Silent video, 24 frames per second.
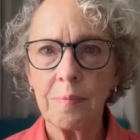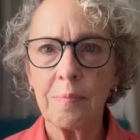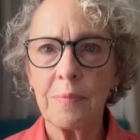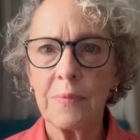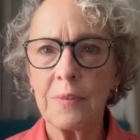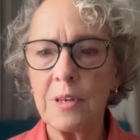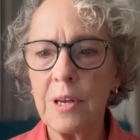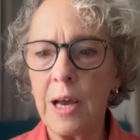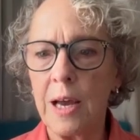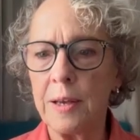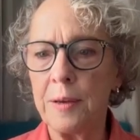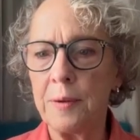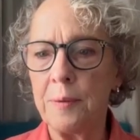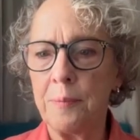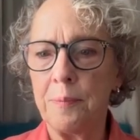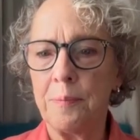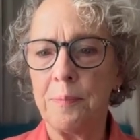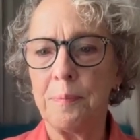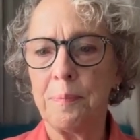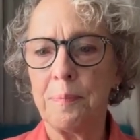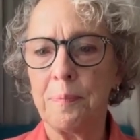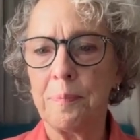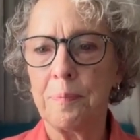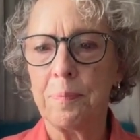Done.
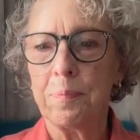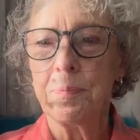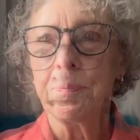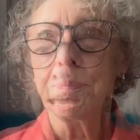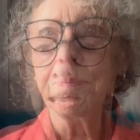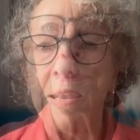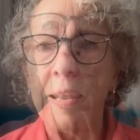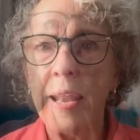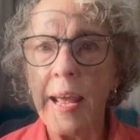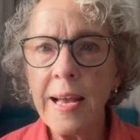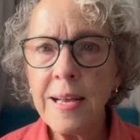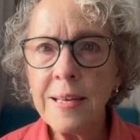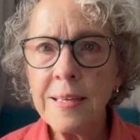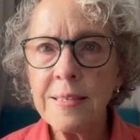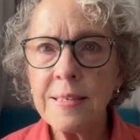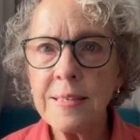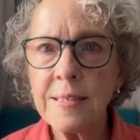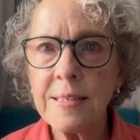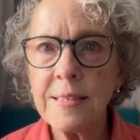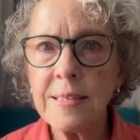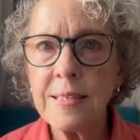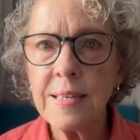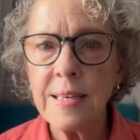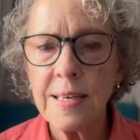
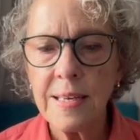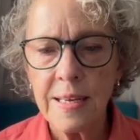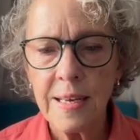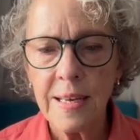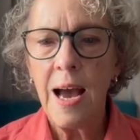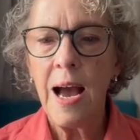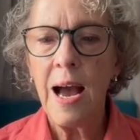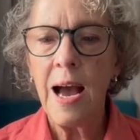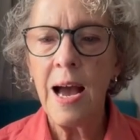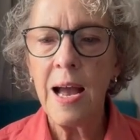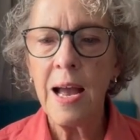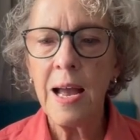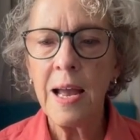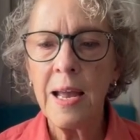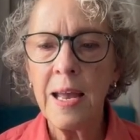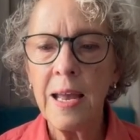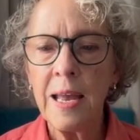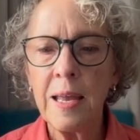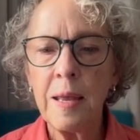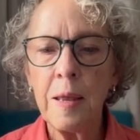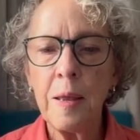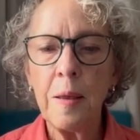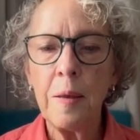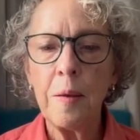Next,
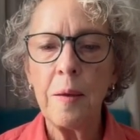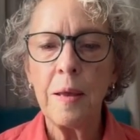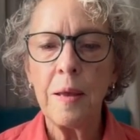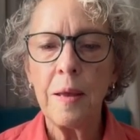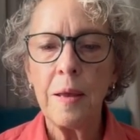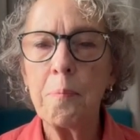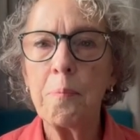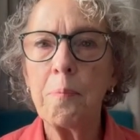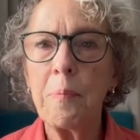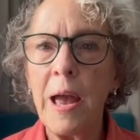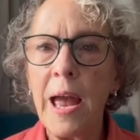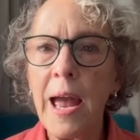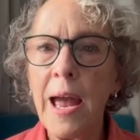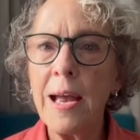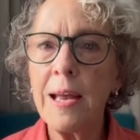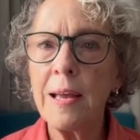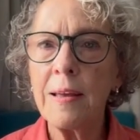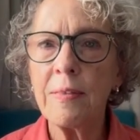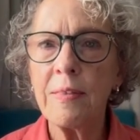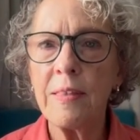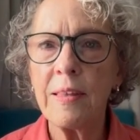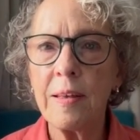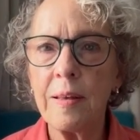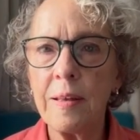I pack
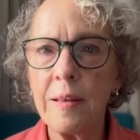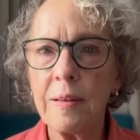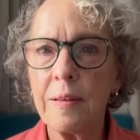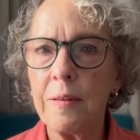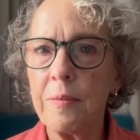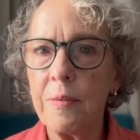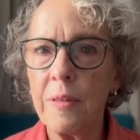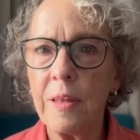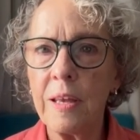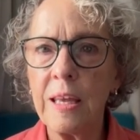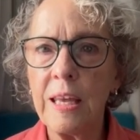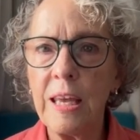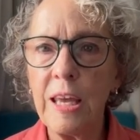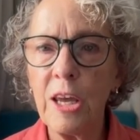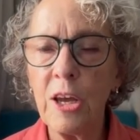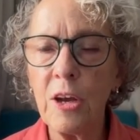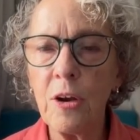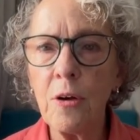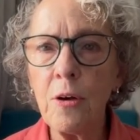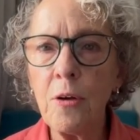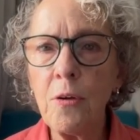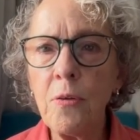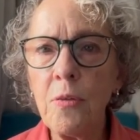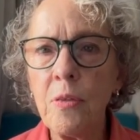the
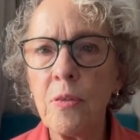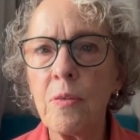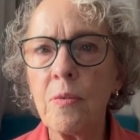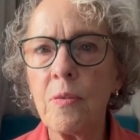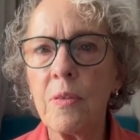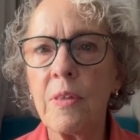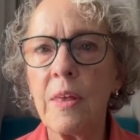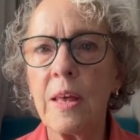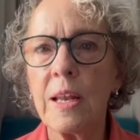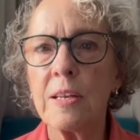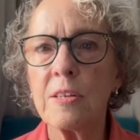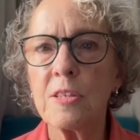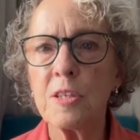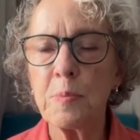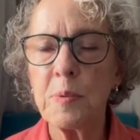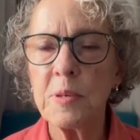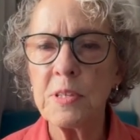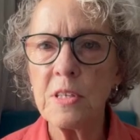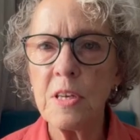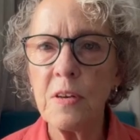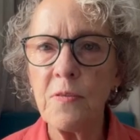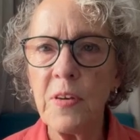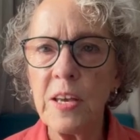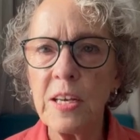gear that is
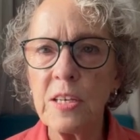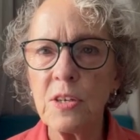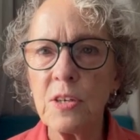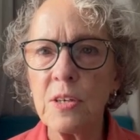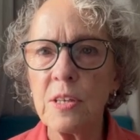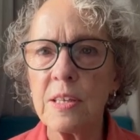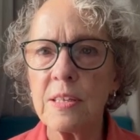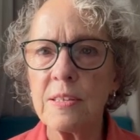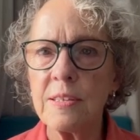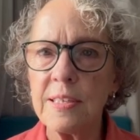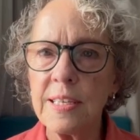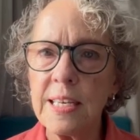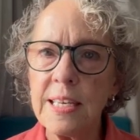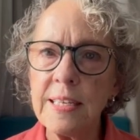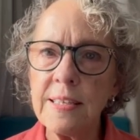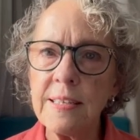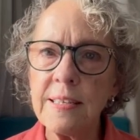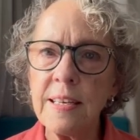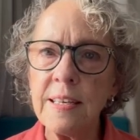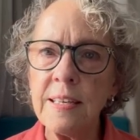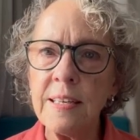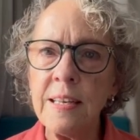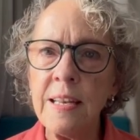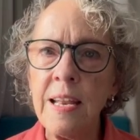specific to the
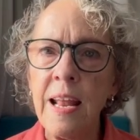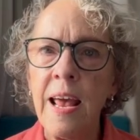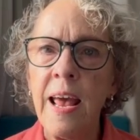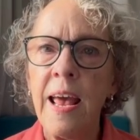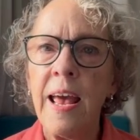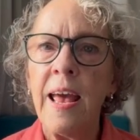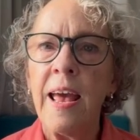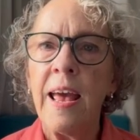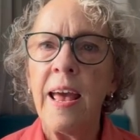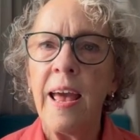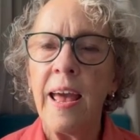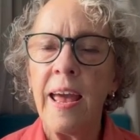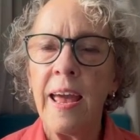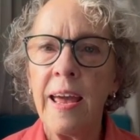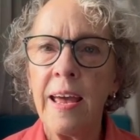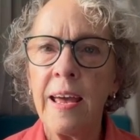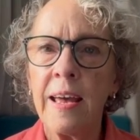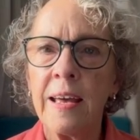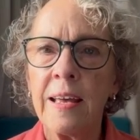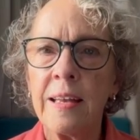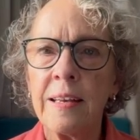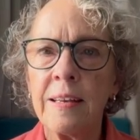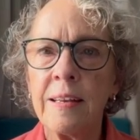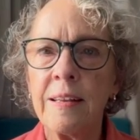season
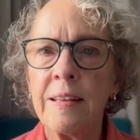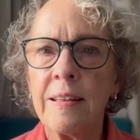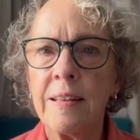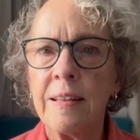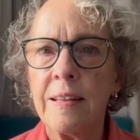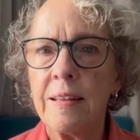and